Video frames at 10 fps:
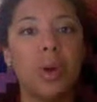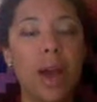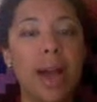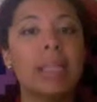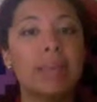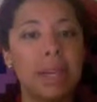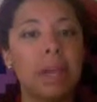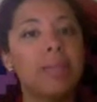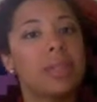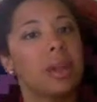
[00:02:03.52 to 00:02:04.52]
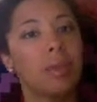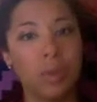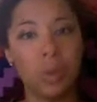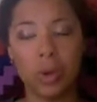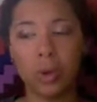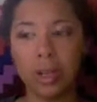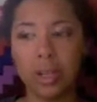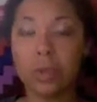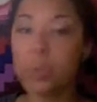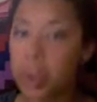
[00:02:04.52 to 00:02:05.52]
or has become celebratory
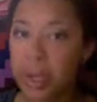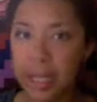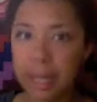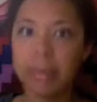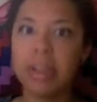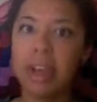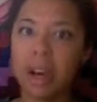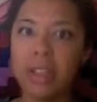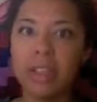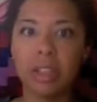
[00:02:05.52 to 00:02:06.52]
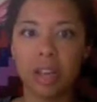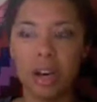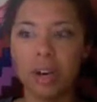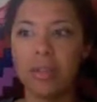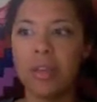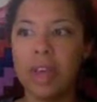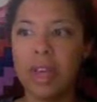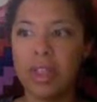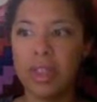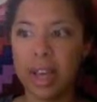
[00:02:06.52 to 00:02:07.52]
historically, because of
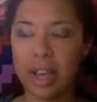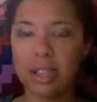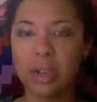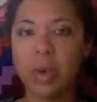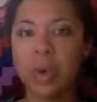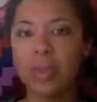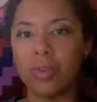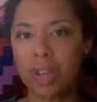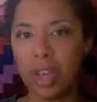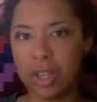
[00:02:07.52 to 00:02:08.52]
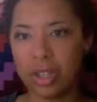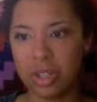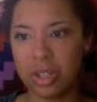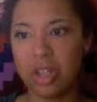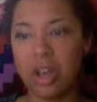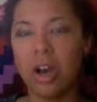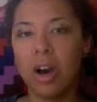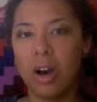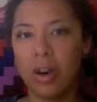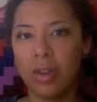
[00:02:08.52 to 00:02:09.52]
that glorification
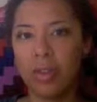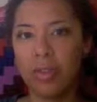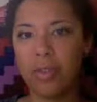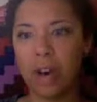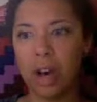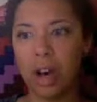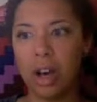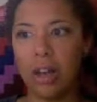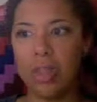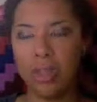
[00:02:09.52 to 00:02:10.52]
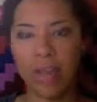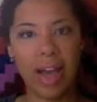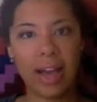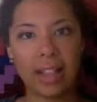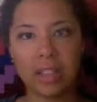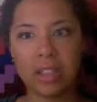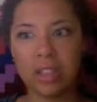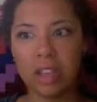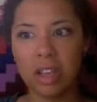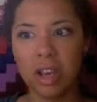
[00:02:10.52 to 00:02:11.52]
of that
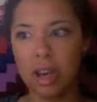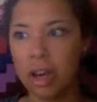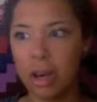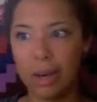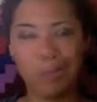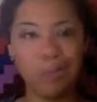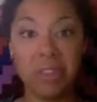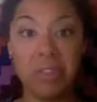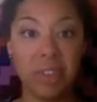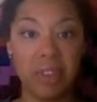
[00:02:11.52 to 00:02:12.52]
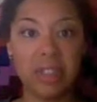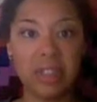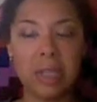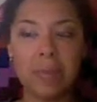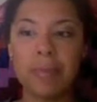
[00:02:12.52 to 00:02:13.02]
event,